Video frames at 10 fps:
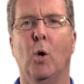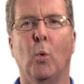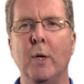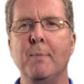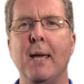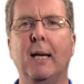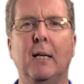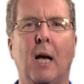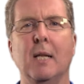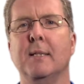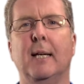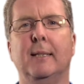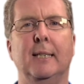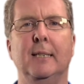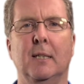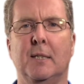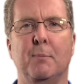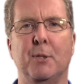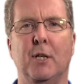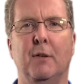We make contacting customer
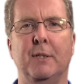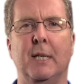service